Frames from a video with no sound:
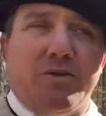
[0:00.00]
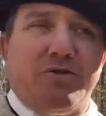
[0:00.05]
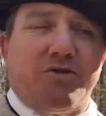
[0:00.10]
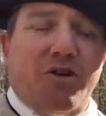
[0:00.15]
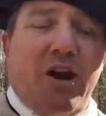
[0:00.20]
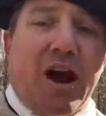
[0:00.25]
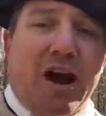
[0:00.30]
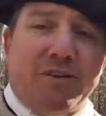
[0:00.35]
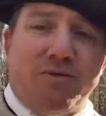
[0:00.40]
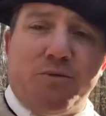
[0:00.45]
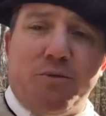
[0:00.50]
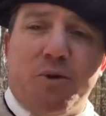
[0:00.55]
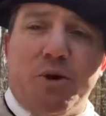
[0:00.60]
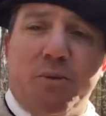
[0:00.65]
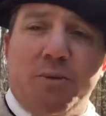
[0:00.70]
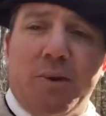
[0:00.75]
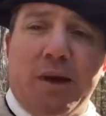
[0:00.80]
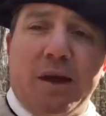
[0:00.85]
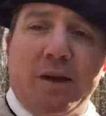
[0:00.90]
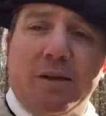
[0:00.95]
draft
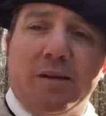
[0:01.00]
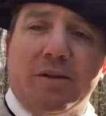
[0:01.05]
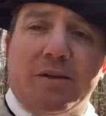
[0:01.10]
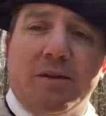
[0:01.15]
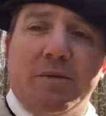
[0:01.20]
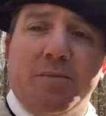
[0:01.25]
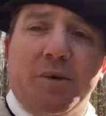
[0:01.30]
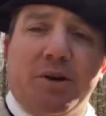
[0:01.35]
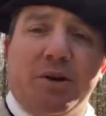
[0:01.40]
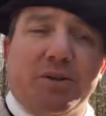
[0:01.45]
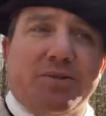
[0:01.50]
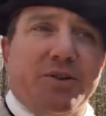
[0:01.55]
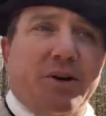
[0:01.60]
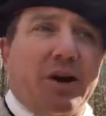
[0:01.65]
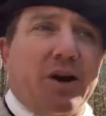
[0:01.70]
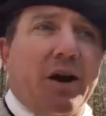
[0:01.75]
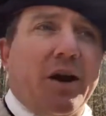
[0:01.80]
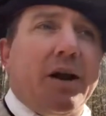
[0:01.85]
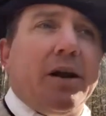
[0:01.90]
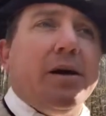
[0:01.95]
more men into the
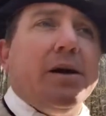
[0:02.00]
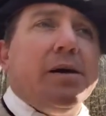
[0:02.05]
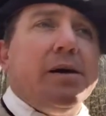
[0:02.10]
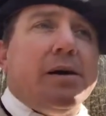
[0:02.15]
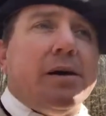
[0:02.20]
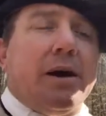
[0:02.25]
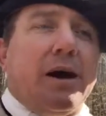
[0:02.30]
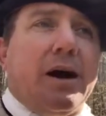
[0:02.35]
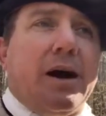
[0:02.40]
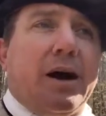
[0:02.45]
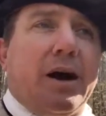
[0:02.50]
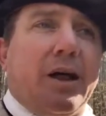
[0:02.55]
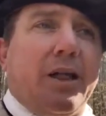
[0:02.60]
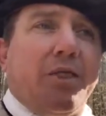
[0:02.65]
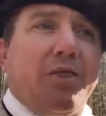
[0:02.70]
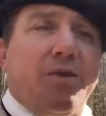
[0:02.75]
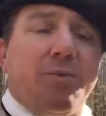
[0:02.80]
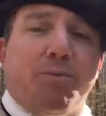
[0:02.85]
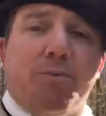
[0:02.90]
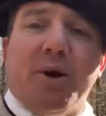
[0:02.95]
military.
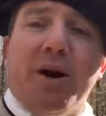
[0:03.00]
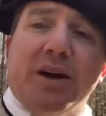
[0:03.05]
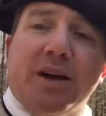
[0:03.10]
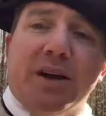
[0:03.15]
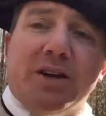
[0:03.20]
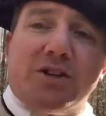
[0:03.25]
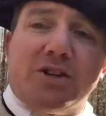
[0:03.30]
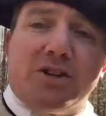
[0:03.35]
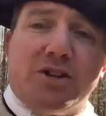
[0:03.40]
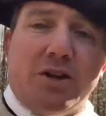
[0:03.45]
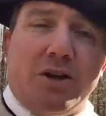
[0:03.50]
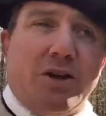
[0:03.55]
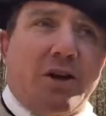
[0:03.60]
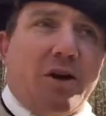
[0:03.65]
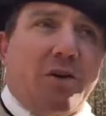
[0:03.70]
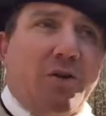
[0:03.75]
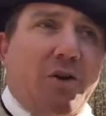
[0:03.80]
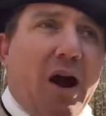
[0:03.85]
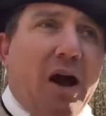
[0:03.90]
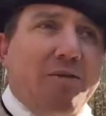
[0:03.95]
The British, they're